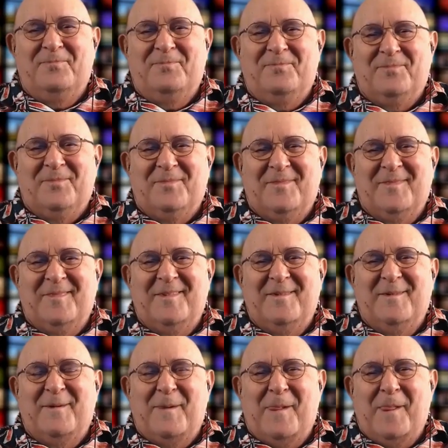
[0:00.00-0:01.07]

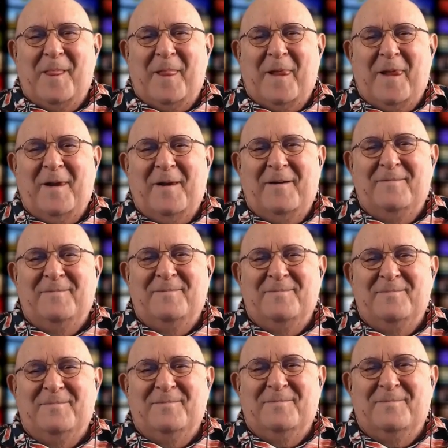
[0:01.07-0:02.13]

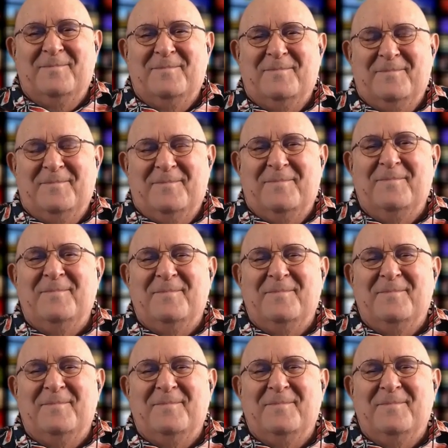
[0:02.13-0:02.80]
No words are spoken by the person on screen.